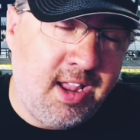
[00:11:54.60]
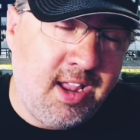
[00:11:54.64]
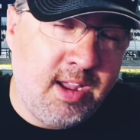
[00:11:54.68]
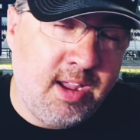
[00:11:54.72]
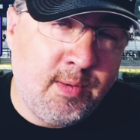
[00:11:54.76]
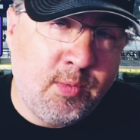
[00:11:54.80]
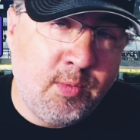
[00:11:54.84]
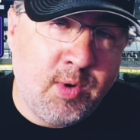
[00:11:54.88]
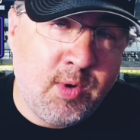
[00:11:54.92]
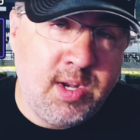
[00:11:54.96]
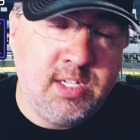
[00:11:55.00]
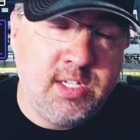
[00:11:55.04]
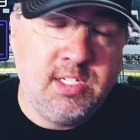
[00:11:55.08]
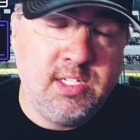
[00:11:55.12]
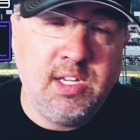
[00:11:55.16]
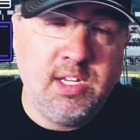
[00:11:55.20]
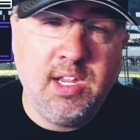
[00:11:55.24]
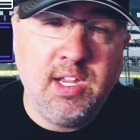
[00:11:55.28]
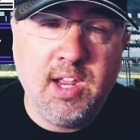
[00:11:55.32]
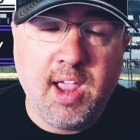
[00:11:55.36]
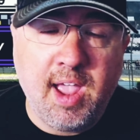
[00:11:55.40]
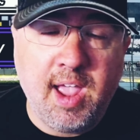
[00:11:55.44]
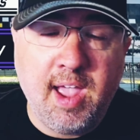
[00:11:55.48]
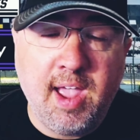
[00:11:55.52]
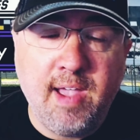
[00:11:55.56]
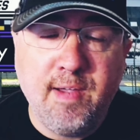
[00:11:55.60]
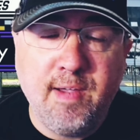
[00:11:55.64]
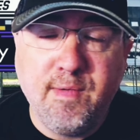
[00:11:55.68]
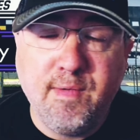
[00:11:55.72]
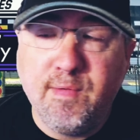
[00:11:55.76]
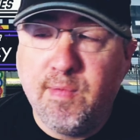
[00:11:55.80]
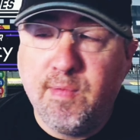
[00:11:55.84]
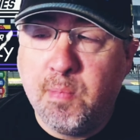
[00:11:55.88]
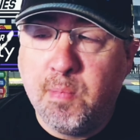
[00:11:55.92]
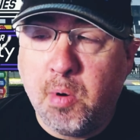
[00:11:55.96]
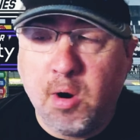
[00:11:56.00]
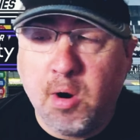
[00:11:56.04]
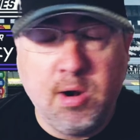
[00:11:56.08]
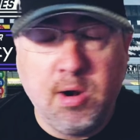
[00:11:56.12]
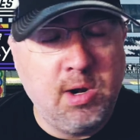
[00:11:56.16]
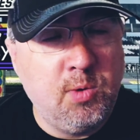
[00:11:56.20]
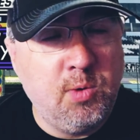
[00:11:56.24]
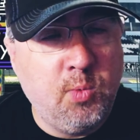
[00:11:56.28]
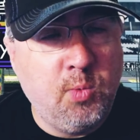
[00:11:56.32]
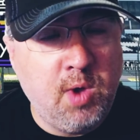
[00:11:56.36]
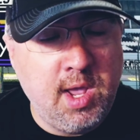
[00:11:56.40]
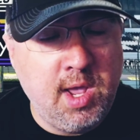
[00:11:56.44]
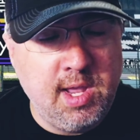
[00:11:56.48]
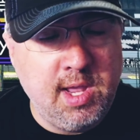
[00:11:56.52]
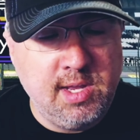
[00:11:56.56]
AM Racing have
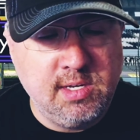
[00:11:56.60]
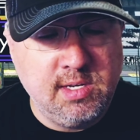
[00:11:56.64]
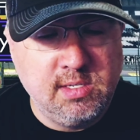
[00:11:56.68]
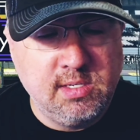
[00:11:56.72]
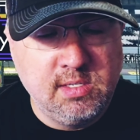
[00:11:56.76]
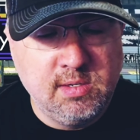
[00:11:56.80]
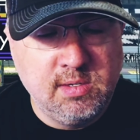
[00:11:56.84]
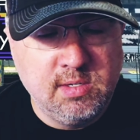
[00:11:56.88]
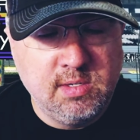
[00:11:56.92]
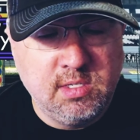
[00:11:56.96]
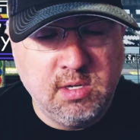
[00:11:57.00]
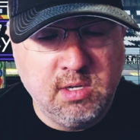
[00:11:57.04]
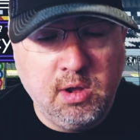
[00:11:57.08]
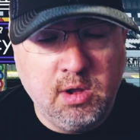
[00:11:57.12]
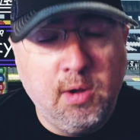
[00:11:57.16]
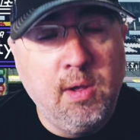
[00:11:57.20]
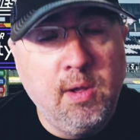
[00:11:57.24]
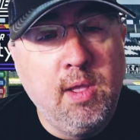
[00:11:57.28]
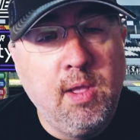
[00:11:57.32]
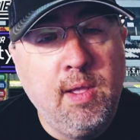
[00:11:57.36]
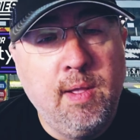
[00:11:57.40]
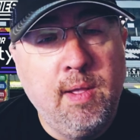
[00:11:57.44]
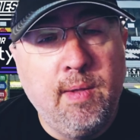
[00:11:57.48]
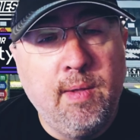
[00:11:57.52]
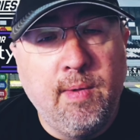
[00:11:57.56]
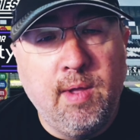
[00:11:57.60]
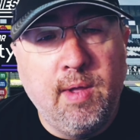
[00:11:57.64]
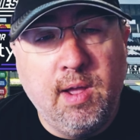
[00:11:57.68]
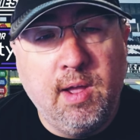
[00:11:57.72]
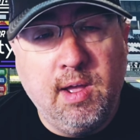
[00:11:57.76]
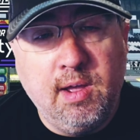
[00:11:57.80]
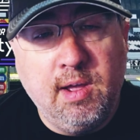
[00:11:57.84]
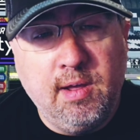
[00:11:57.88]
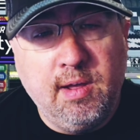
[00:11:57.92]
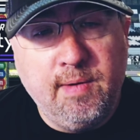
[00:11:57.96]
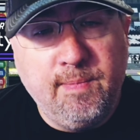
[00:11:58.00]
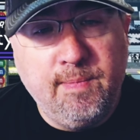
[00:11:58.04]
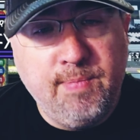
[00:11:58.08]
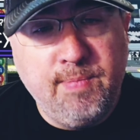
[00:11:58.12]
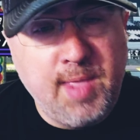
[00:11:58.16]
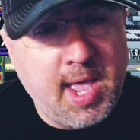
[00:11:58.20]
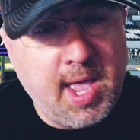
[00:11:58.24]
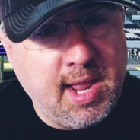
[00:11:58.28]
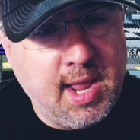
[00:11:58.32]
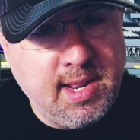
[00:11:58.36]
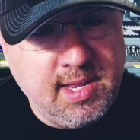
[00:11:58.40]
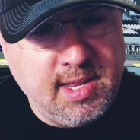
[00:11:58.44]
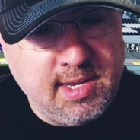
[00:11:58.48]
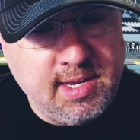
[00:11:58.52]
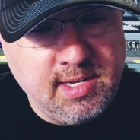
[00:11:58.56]
parted ways. So
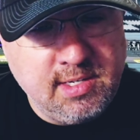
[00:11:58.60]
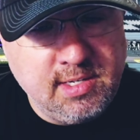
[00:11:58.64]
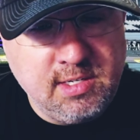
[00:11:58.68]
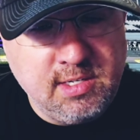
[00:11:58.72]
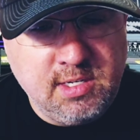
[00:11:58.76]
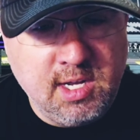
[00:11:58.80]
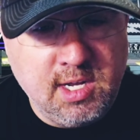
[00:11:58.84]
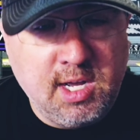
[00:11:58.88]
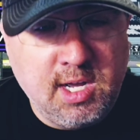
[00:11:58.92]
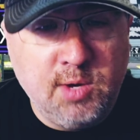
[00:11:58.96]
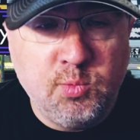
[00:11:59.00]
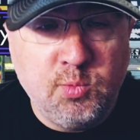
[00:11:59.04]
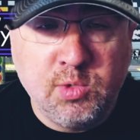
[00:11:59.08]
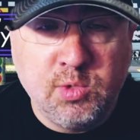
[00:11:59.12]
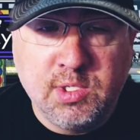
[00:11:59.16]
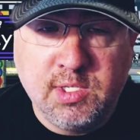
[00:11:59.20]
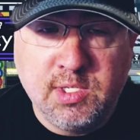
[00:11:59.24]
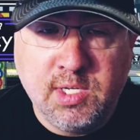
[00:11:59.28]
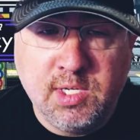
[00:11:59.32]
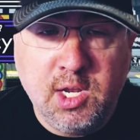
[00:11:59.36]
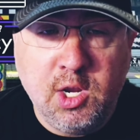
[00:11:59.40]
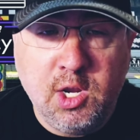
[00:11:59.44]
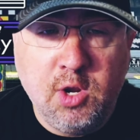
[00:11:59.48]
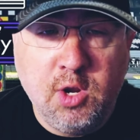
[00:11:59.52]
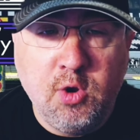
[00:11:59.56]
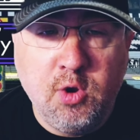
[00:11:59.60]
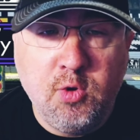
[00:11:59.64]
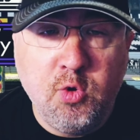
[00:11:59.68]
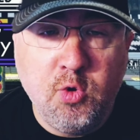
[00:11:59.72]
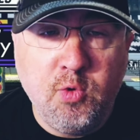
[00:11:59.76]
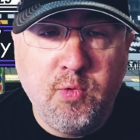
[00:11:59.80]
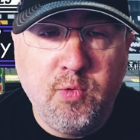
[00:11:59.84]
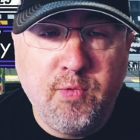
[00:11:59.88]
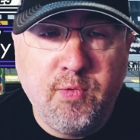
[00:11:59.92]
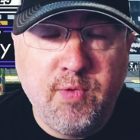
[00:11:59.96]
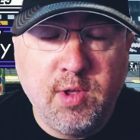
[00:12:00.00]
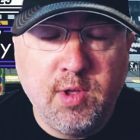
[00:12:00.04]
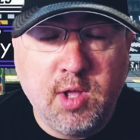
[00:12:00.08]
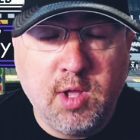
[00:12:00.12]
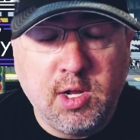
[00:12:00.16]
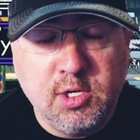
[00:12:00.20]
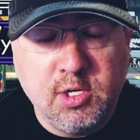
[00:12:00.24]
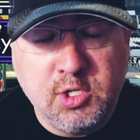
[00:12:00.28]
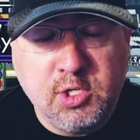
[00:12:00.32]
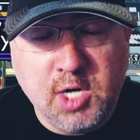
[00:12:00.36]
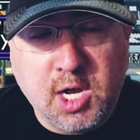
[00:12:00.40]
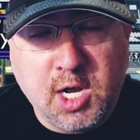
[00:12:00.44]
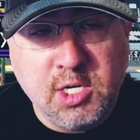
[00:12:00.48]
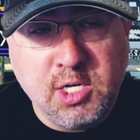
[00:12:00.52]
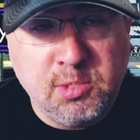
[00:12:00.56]
that is done. We'll see who
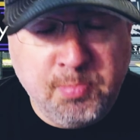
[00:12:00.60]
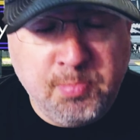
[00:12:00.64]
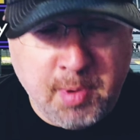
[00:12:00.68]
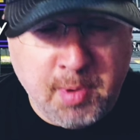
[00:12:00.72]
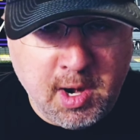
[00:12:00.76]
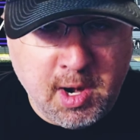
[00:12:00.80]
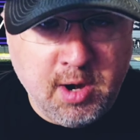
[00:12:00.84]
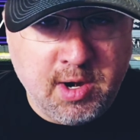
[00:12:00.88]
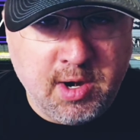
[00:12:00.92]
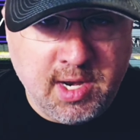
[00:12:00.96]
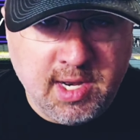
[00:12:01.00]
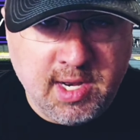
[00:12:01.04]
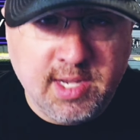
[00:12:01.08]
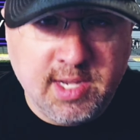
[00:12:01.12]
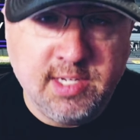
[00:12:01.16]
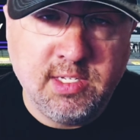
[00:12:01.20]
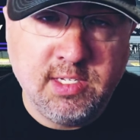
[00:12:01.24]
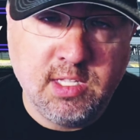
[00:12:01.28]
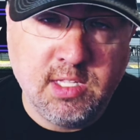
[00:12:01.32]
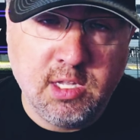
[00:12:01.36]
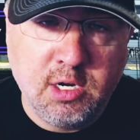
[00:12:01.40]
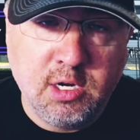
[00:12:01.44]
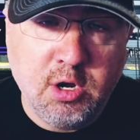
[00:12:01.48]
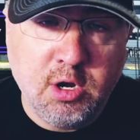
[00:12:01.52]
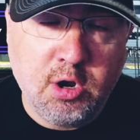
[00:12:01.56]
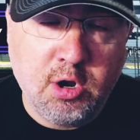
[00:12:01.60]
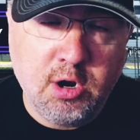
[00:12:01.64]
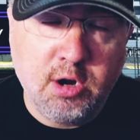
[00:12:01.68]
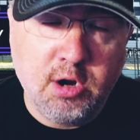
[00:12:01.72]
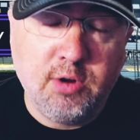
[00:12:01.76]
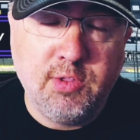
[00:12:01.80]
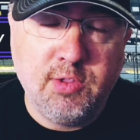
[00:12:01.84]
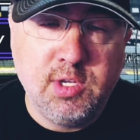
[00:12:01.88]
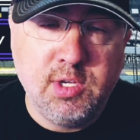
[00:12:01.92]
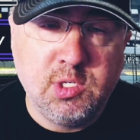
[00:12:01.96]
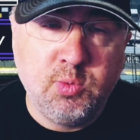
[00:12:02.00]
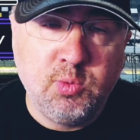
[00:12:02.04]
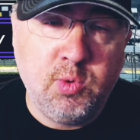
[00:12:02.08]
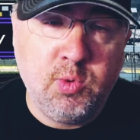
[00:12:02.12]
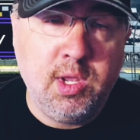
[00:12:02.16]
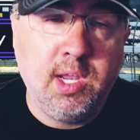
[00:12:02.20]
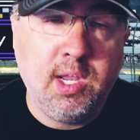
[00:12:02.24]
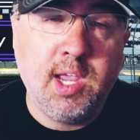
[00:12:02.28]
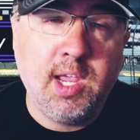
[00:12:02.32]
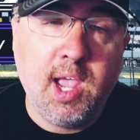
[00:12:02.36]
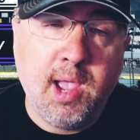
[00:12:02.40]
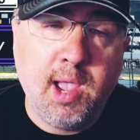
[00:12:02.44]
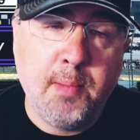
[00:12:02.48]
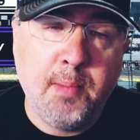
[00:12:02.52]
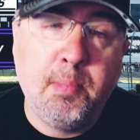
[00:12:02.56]
Josh Berry is in the car this
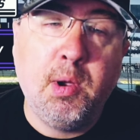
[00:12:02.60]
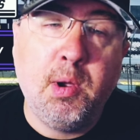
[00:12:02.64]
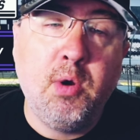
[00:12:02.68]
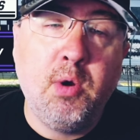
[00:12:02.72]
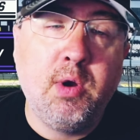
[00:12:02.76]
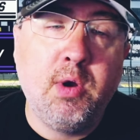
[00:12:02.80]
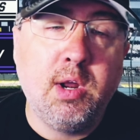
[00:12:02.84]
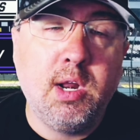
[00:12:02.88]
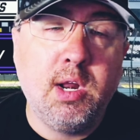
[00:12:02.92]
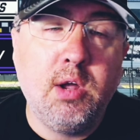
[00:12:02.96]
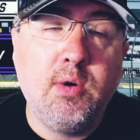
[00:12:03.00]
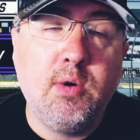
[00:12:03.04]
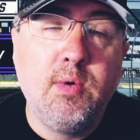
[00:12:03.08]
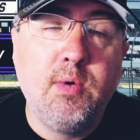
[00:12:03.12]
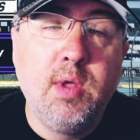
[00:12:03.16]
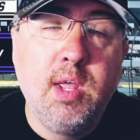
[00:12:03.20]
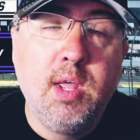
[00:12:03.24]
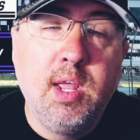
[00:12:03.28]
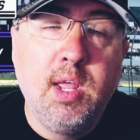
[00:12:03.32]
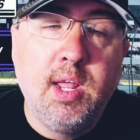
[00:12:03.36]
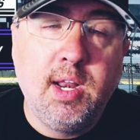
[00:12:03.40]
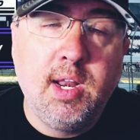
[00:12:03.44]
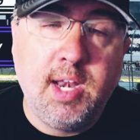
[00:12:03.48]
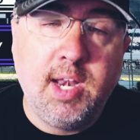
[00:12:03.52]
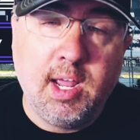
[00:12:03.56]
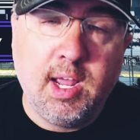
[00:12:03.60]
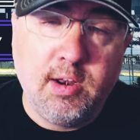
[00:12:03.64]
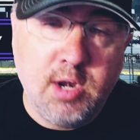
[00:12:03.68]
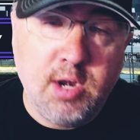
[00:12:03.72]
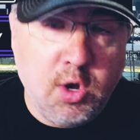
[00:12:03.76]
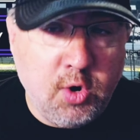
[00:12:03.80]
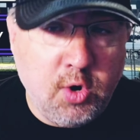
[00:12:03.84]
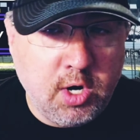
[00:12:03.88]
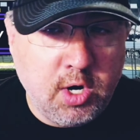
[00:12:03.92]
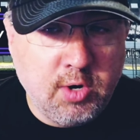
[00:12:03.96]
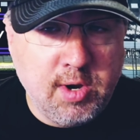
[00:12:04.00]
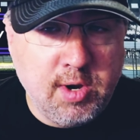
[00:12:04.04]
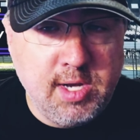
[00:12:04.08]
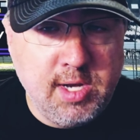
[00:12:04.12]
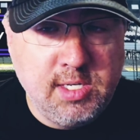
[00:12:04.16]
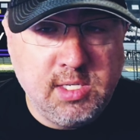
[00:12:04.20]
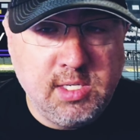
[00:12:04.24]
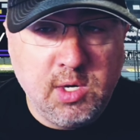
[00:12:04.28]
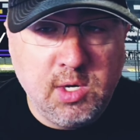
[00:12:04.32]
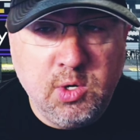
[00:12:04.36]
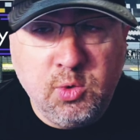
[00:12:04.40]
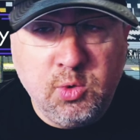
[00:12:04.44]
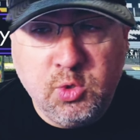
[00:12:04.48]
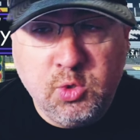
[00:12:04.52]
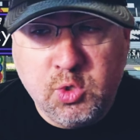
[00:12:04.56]
week at Pocono. Now, Noah
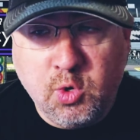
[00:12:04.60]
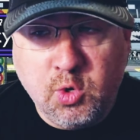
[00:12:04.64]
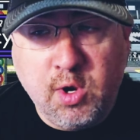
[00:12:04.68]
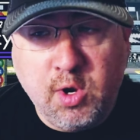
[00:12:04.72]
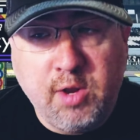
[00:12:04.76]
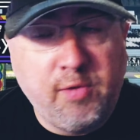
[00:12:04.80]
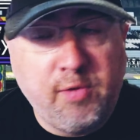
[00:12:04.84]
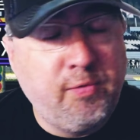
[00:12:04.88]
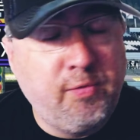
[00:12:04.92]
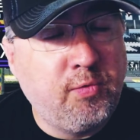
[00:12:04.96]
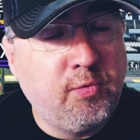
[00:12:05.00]
Gregson joins